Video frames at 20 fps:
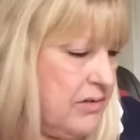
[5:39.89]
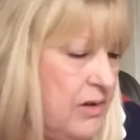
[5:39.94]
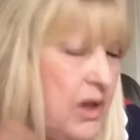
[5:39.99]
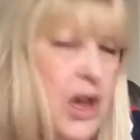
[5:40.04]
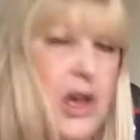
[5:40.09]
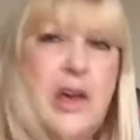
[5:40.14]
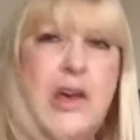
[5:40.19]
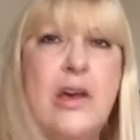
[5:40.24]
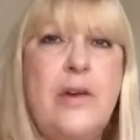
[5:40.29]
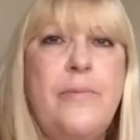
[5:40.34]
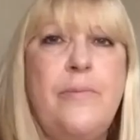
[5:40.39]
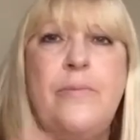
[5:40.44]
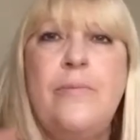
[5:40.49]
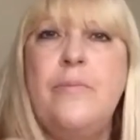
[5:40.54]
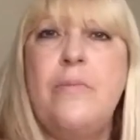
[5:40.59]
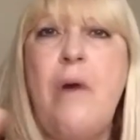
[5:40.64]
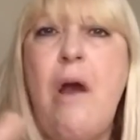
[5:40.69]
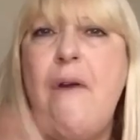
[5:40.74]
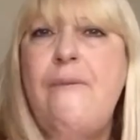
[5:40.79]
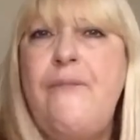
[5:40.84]

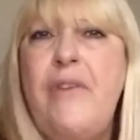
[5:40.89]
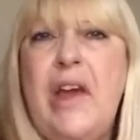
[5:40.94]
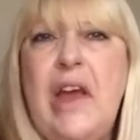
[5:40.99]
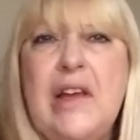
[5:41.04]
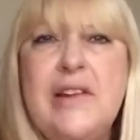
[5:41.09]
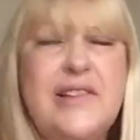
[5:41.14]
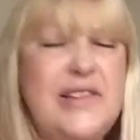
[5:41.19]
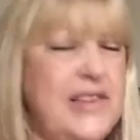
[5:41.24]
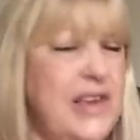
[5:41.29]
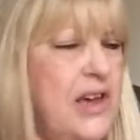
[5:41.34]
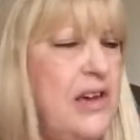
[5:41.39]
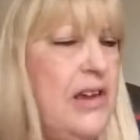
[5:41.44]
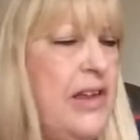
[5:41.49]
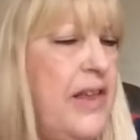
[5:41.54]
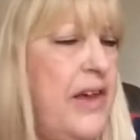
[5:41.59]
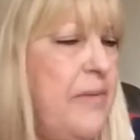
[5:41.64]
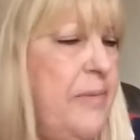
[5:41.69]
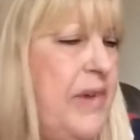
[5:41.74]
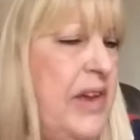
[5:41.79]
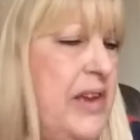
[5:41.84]
I forget to tell you
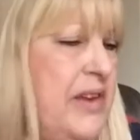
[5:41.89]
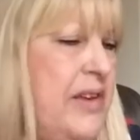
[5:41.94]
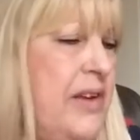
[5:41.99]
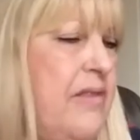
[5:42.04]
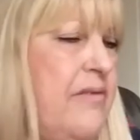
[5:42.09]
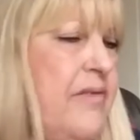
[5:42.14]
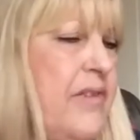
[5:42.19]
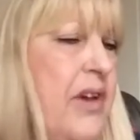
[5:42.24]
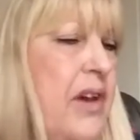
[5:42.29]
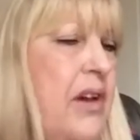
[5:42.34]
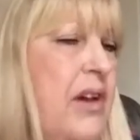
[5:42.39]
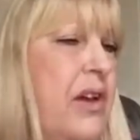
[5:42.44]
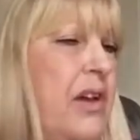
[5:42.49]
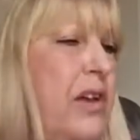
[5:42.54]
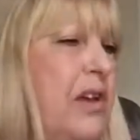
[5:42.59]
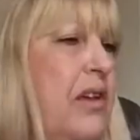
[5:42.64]
that bit, don't I?